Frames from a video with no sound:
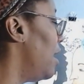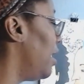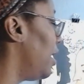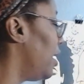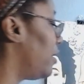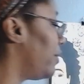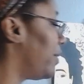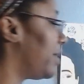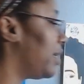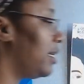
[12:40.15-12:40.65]

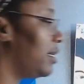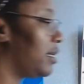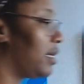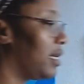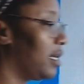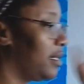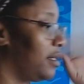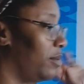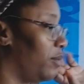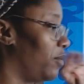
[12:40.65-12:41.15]
Anyway, I need to
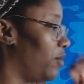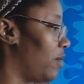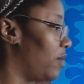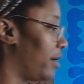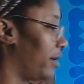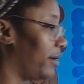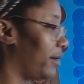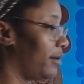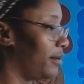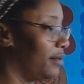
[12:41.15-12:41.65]
get some
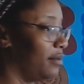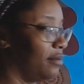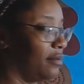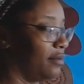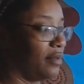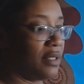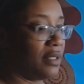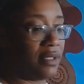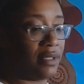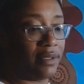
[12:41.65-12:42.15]
water,
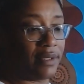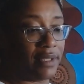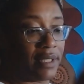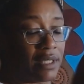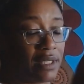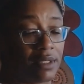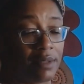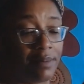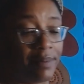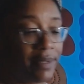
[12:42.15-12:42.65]
which usually I
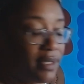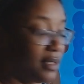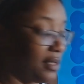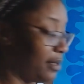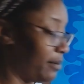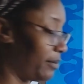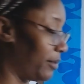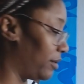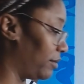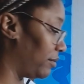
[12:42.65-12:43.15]
just put in
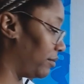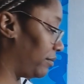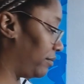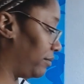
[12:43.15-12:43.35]
some little